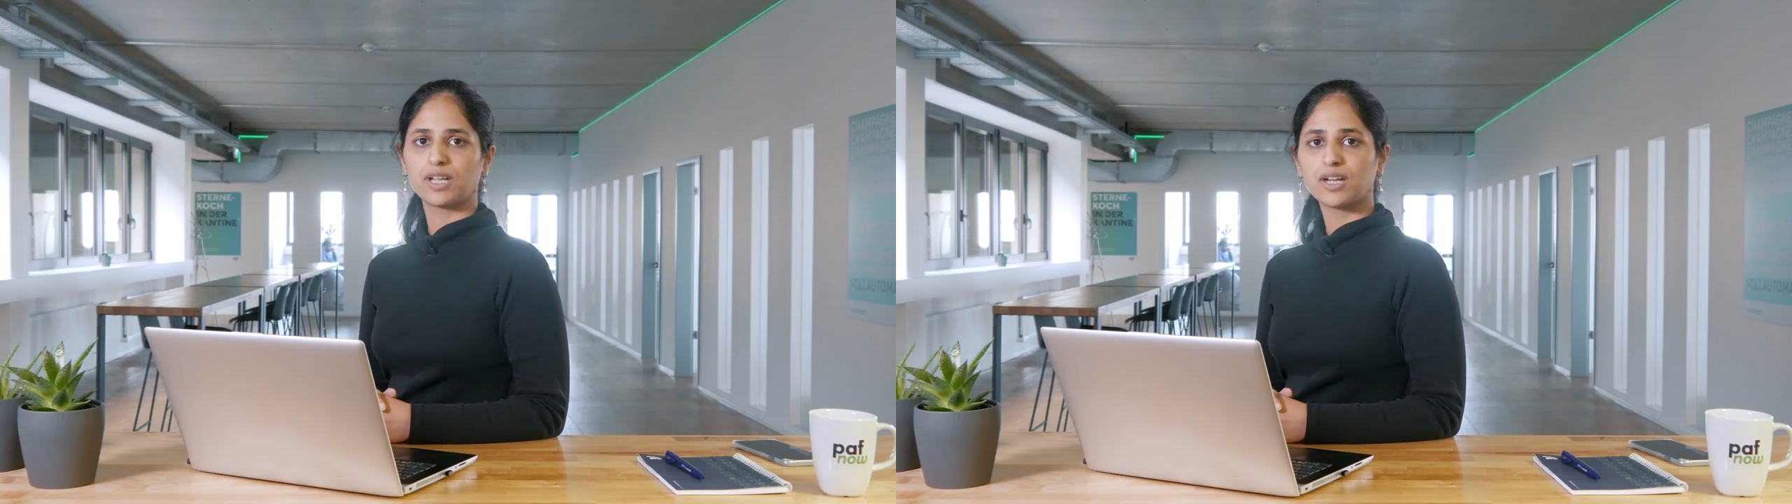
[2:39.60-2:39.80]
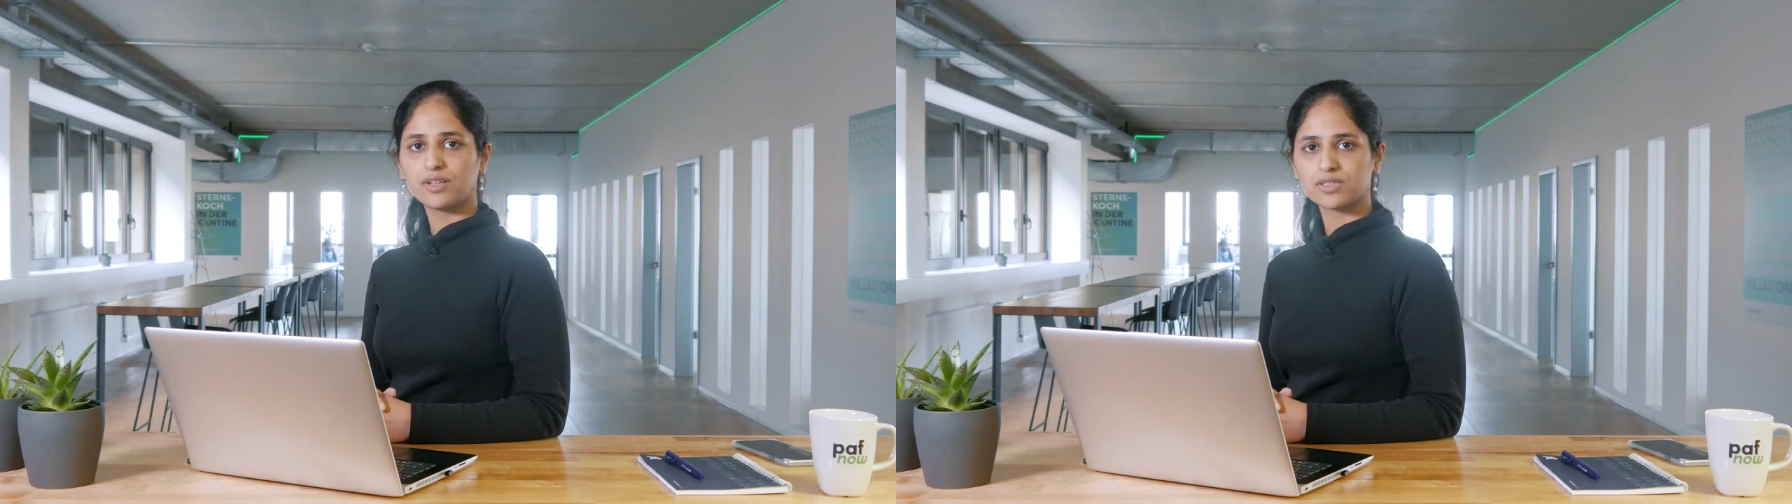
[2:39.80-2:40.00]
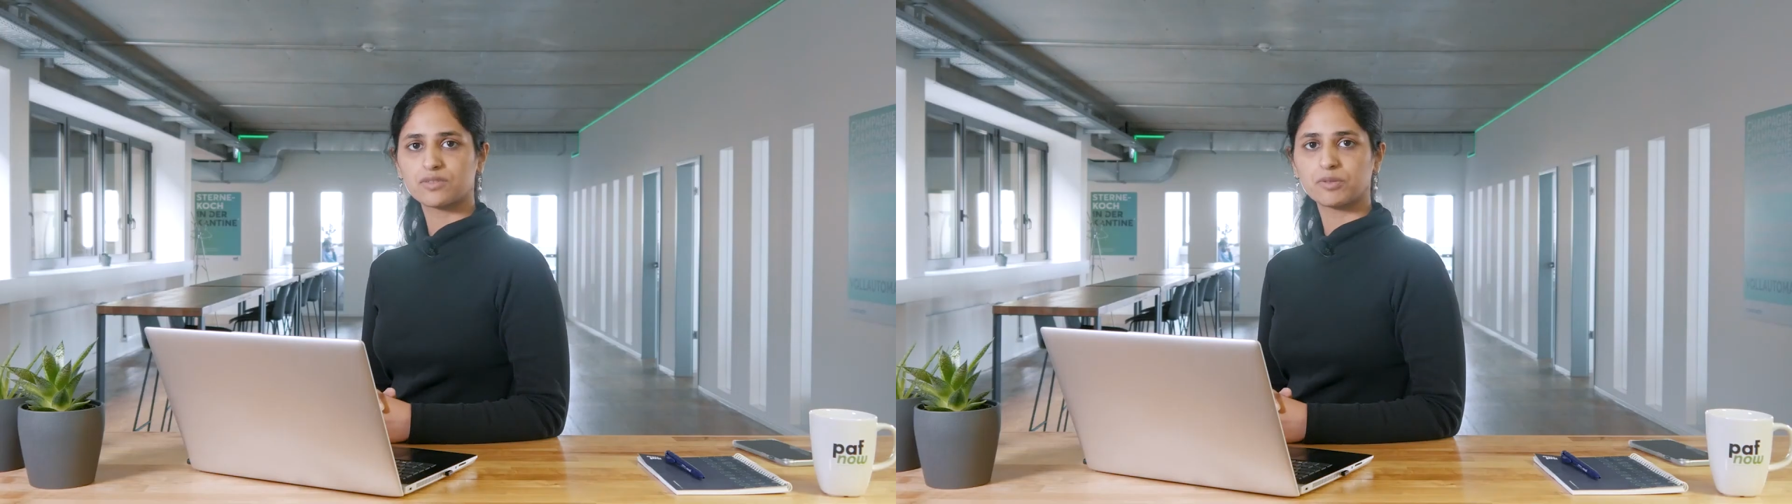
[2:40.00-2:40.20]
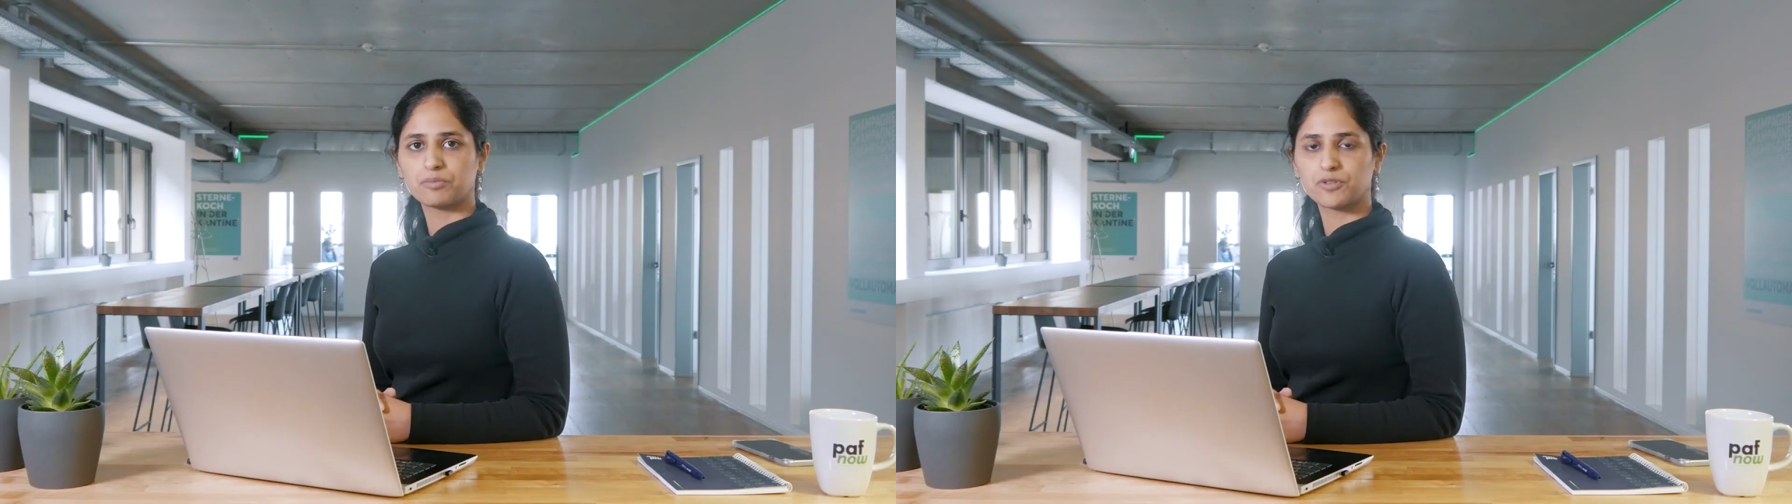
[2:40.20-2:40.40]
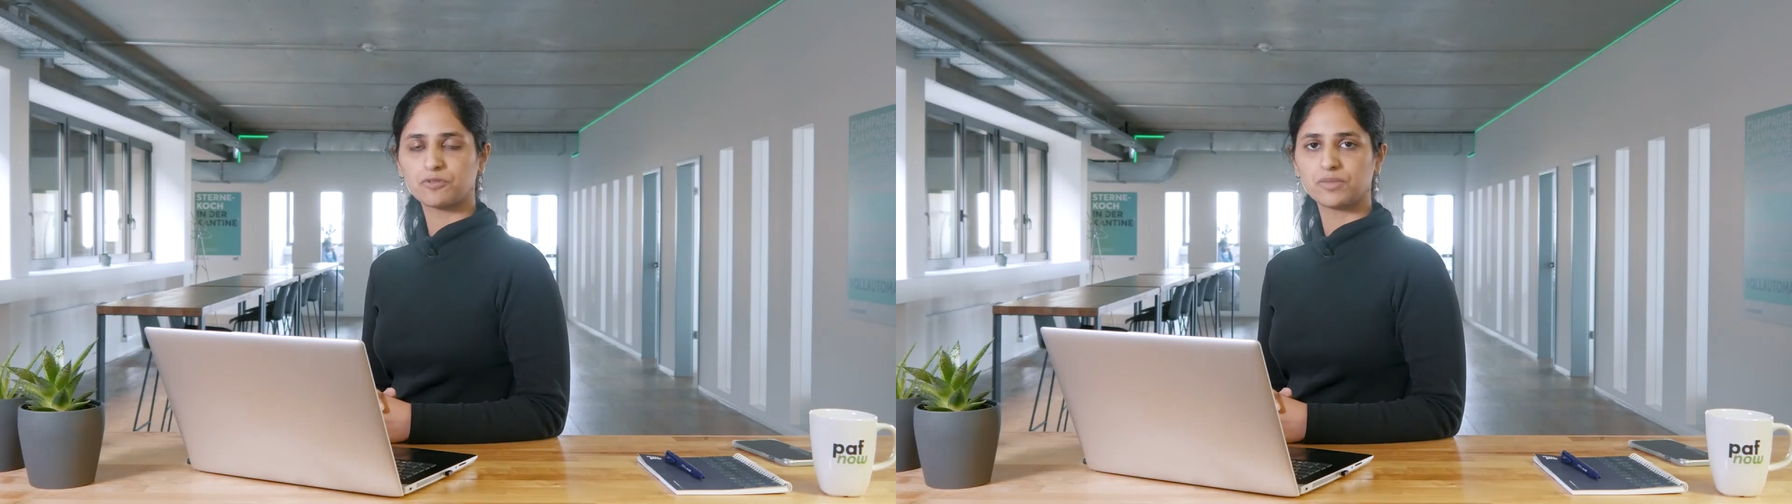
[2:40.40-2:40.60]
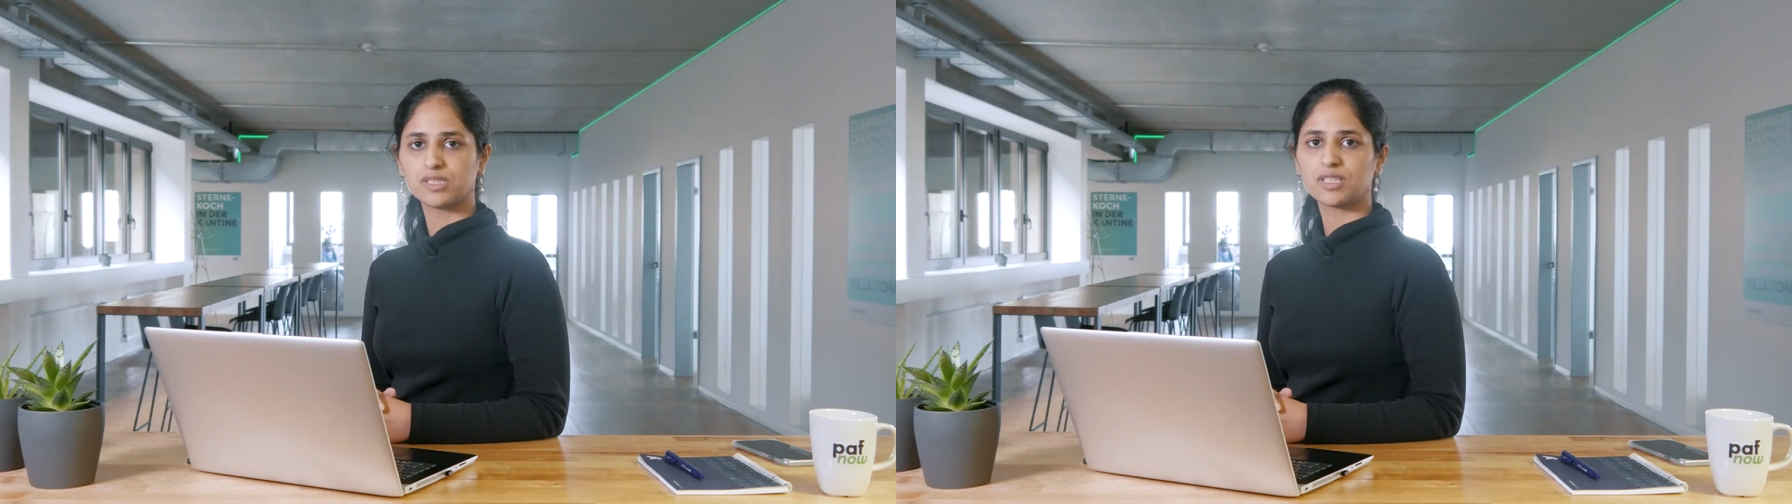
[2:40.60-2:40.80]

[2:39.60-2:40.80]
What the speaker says: areas of improvement